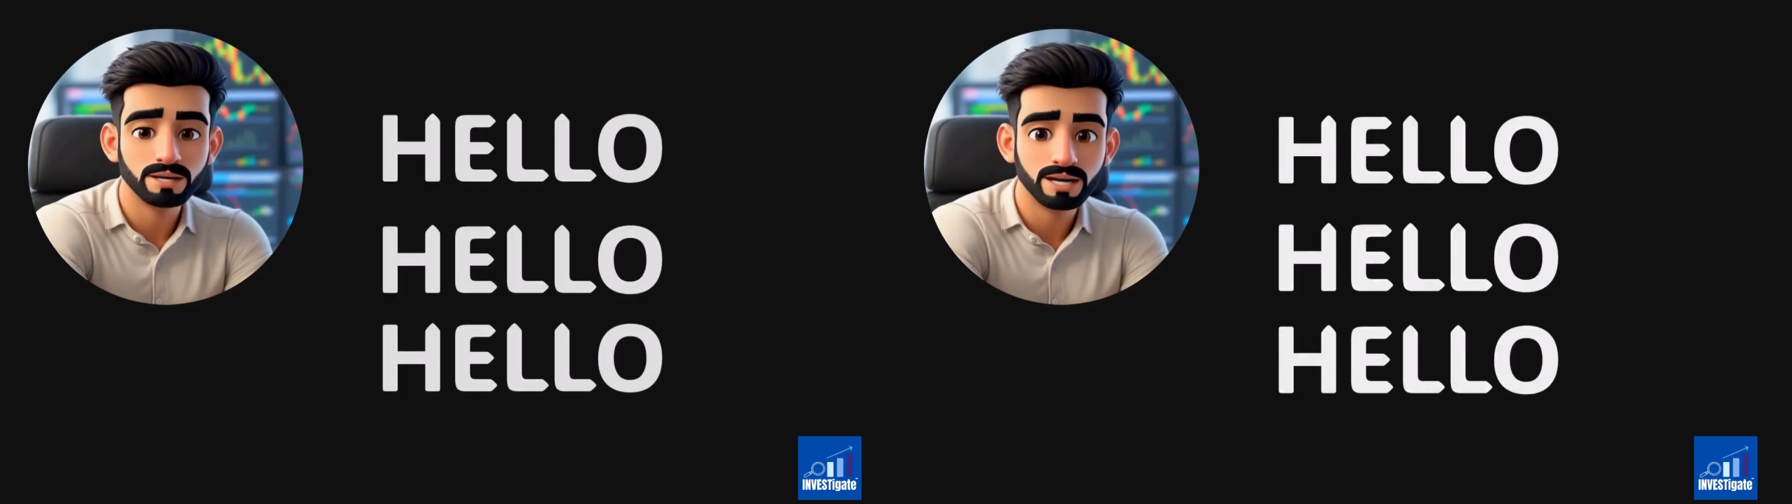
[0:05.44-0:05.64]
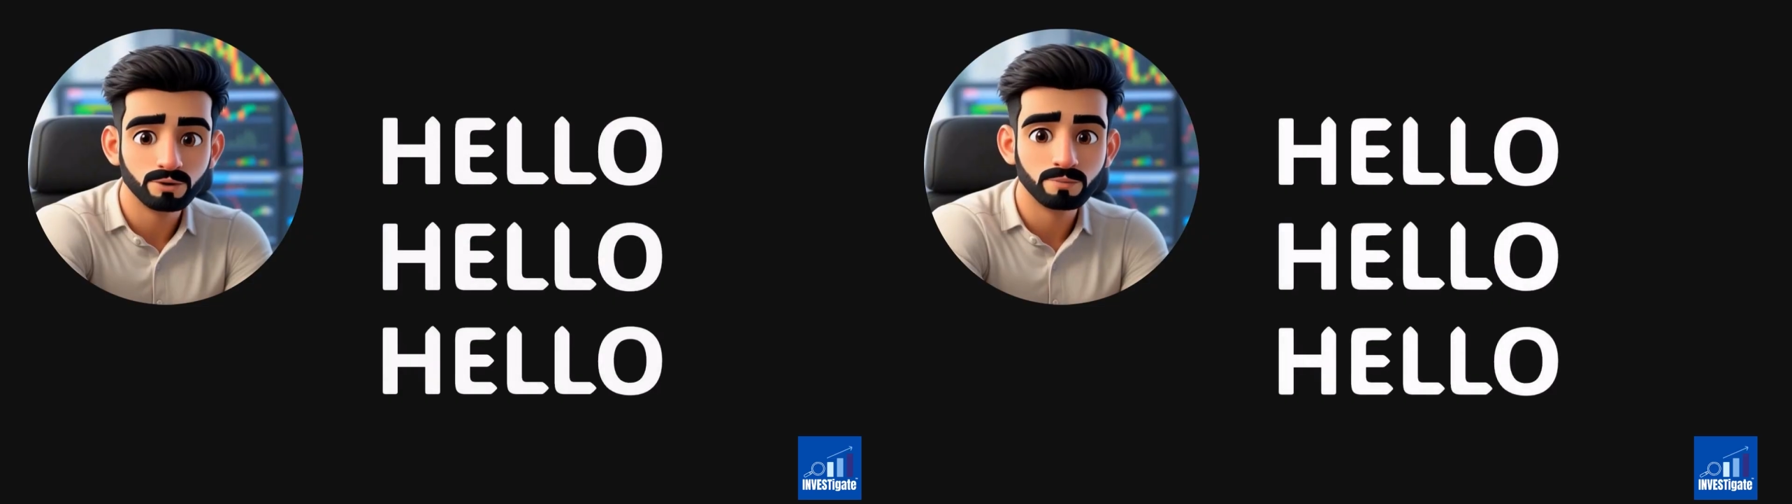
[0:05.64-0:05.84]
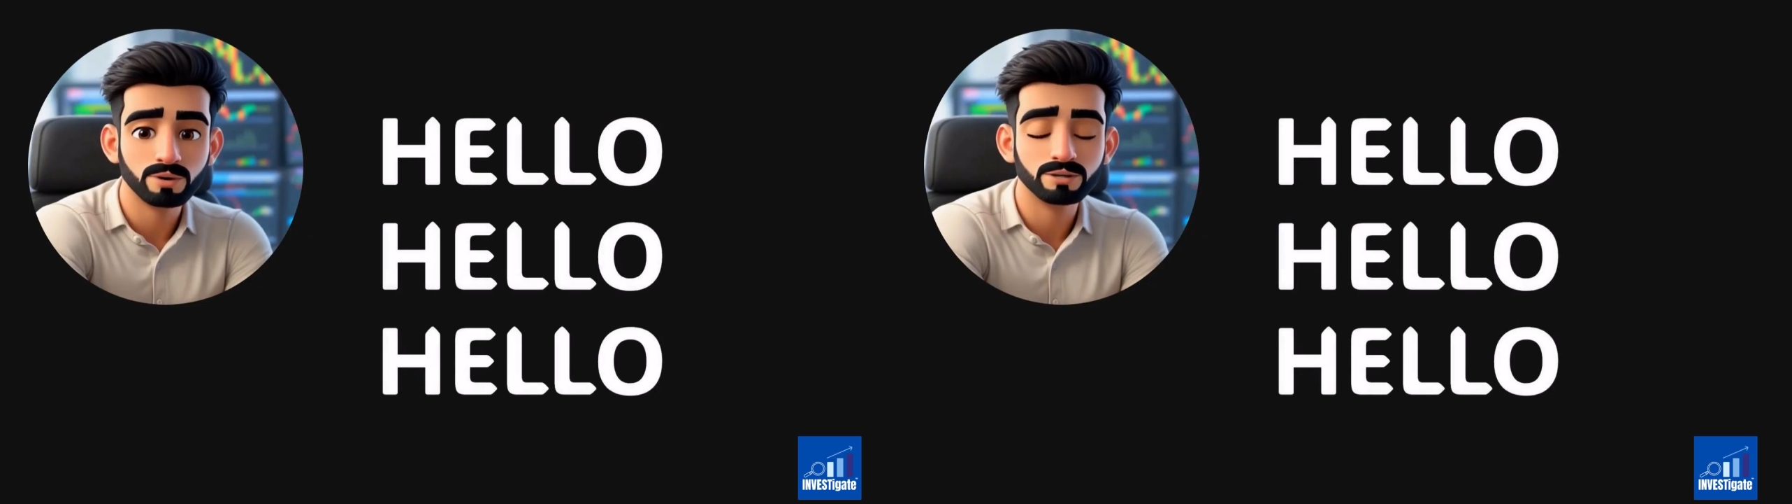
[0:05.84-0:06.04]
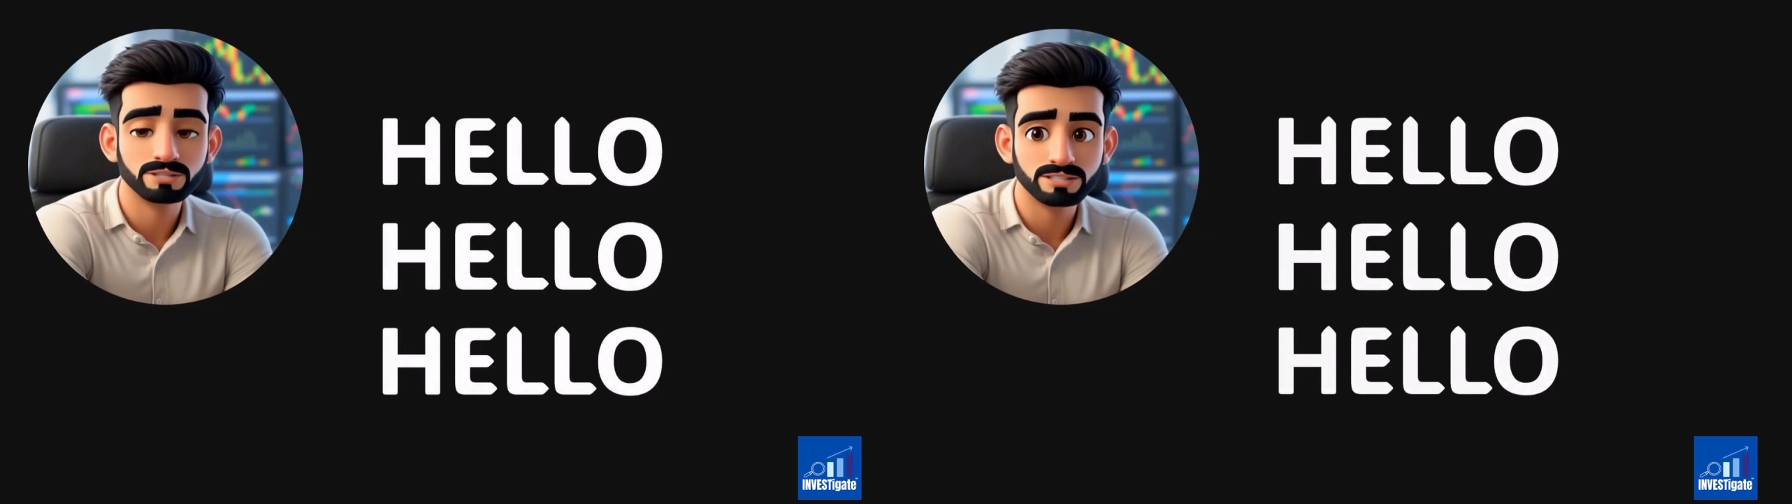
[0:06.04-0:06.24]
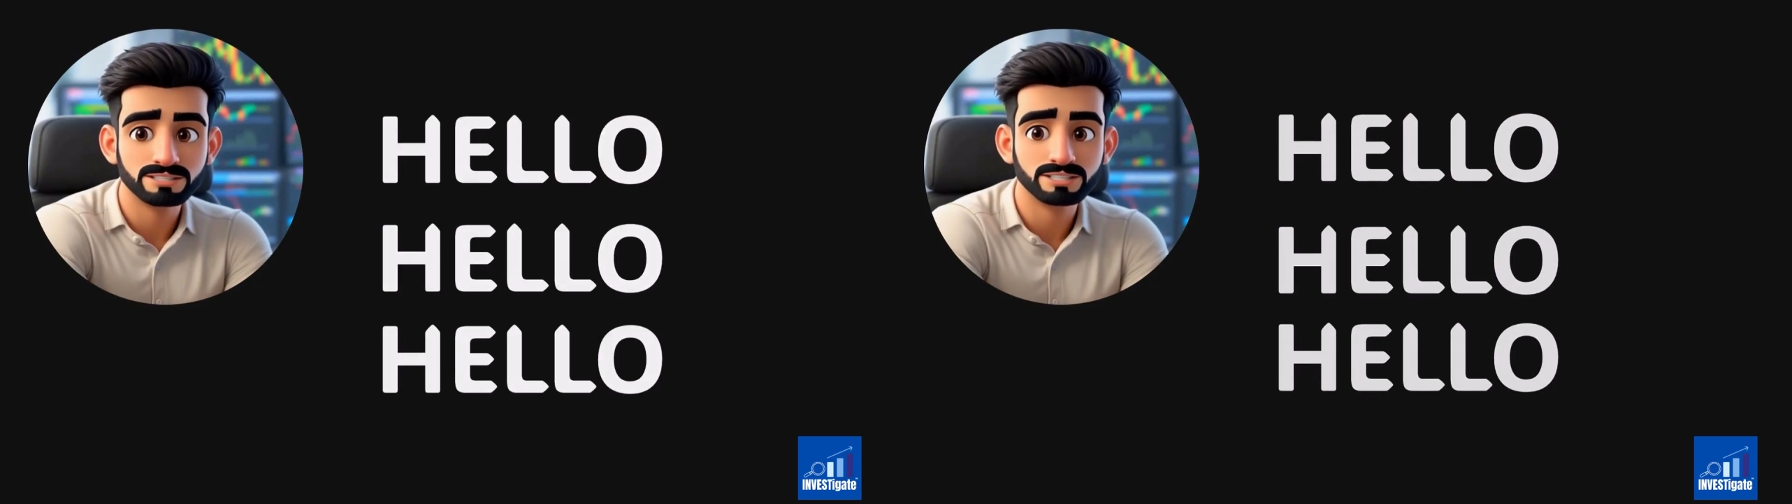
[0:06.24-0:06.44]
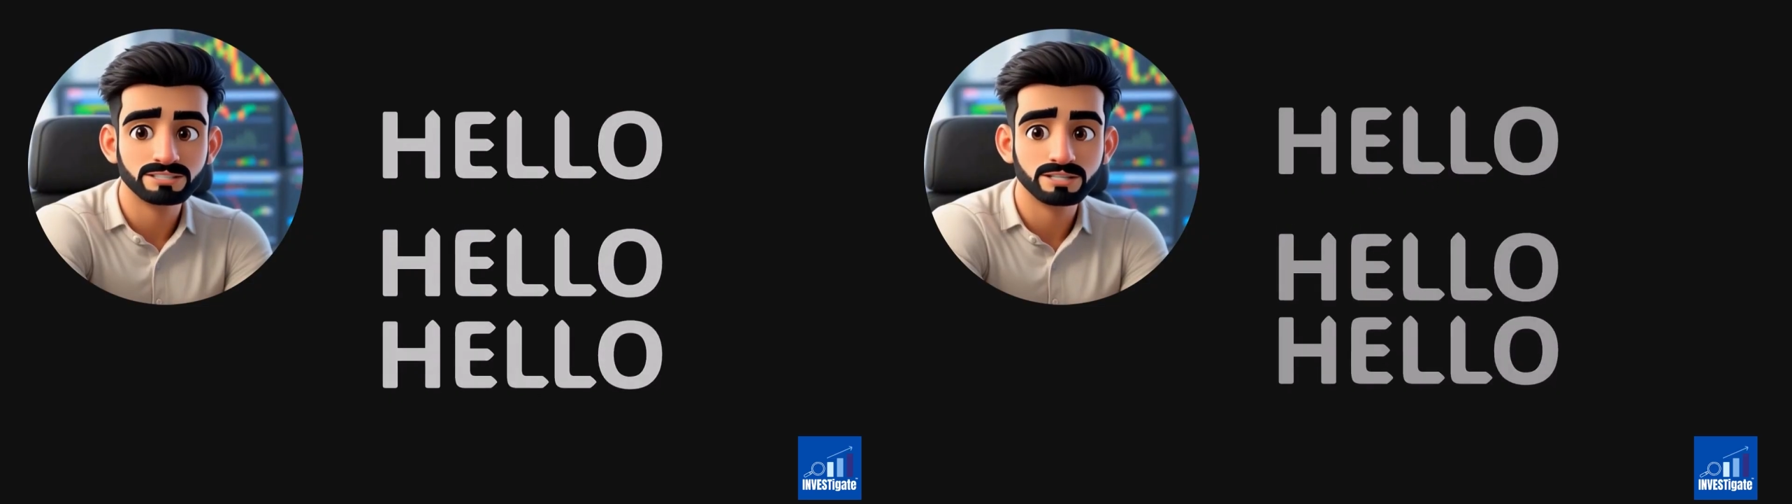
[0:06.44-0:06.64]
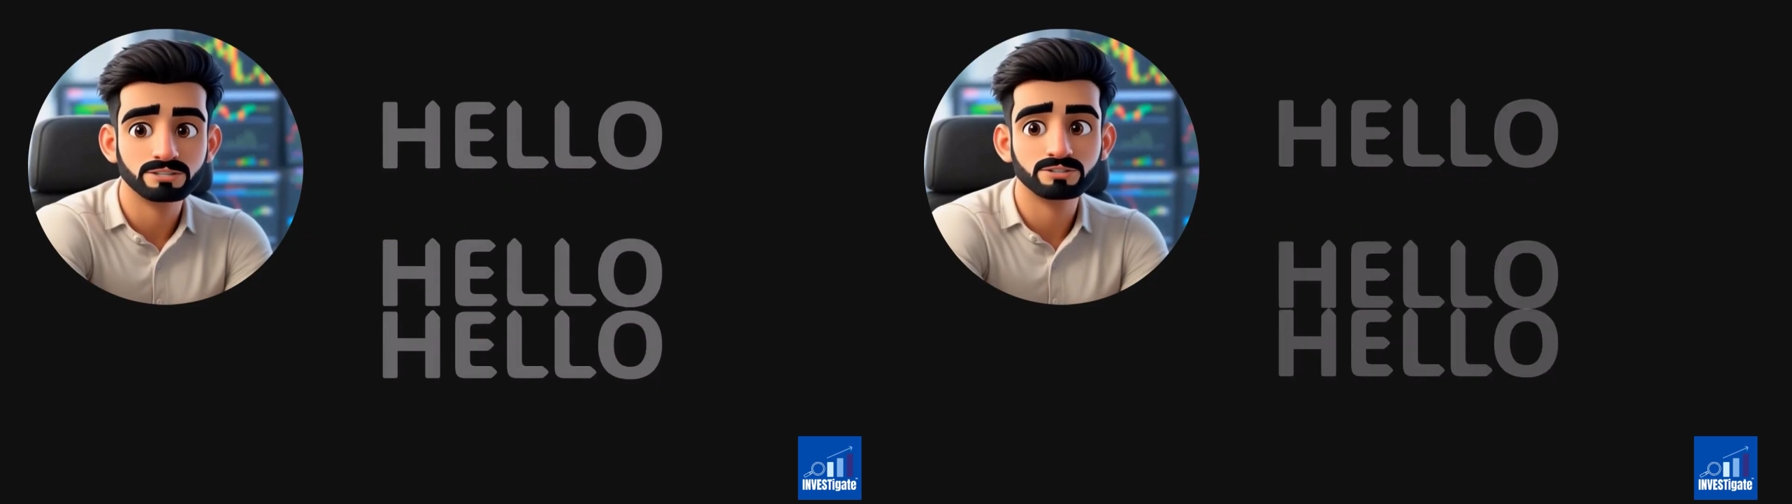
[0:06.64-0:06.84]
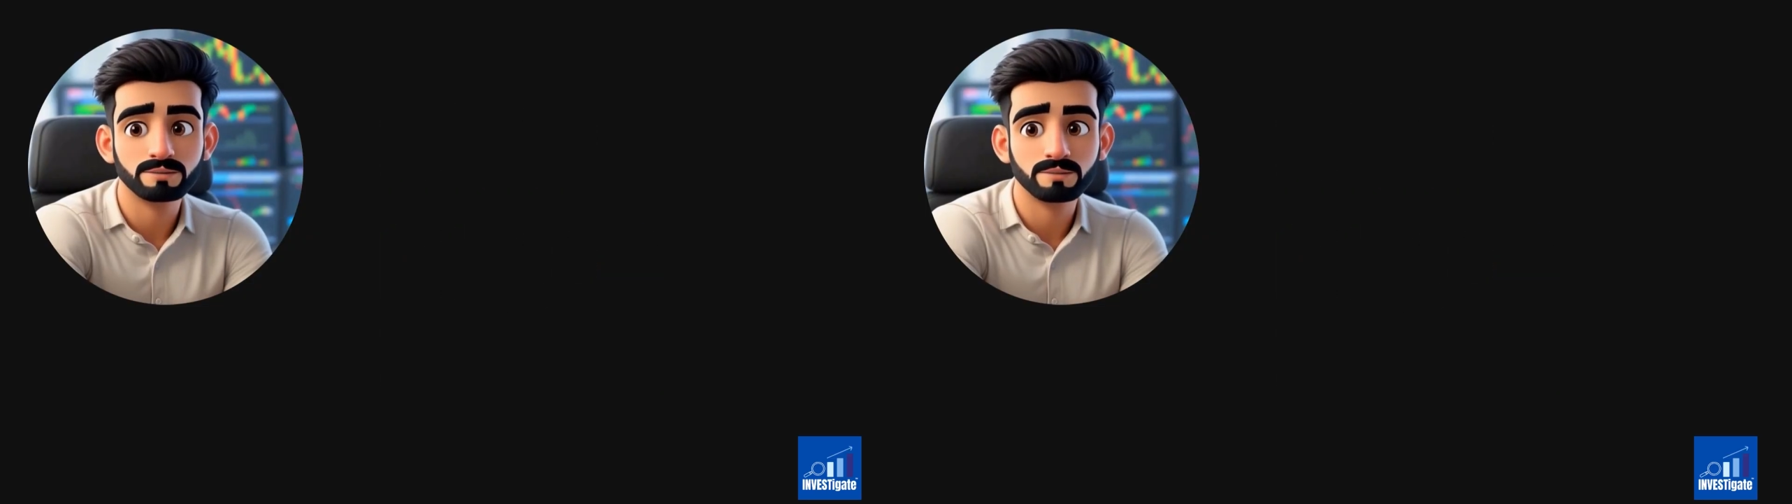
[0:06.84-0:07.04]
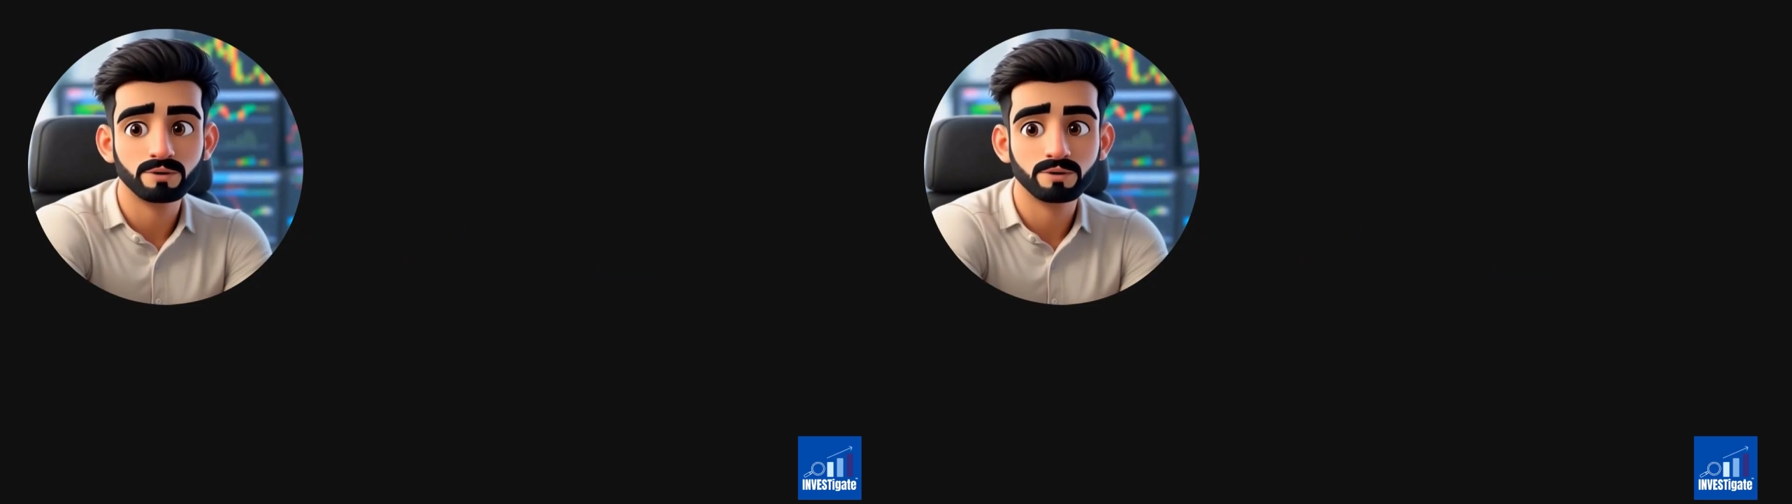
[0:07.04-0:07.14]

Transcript: Hello, brothers and sisters.